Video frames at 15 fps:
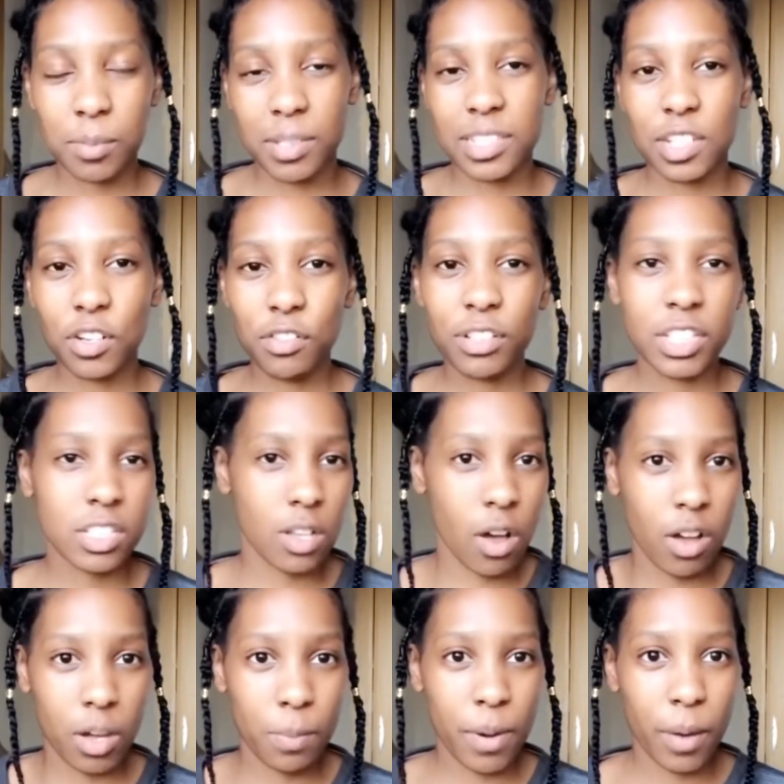because I don't really
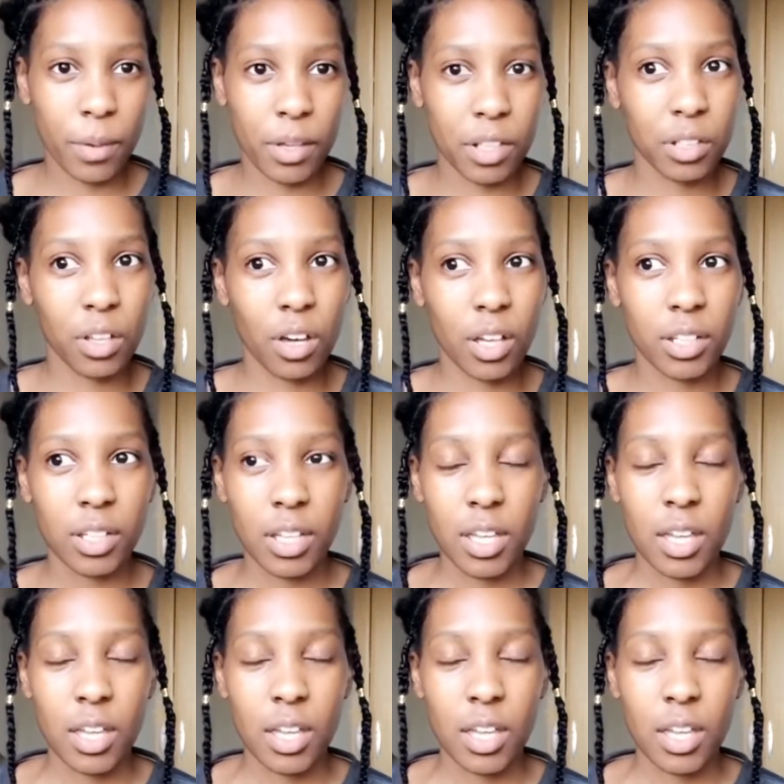talk about it a lot.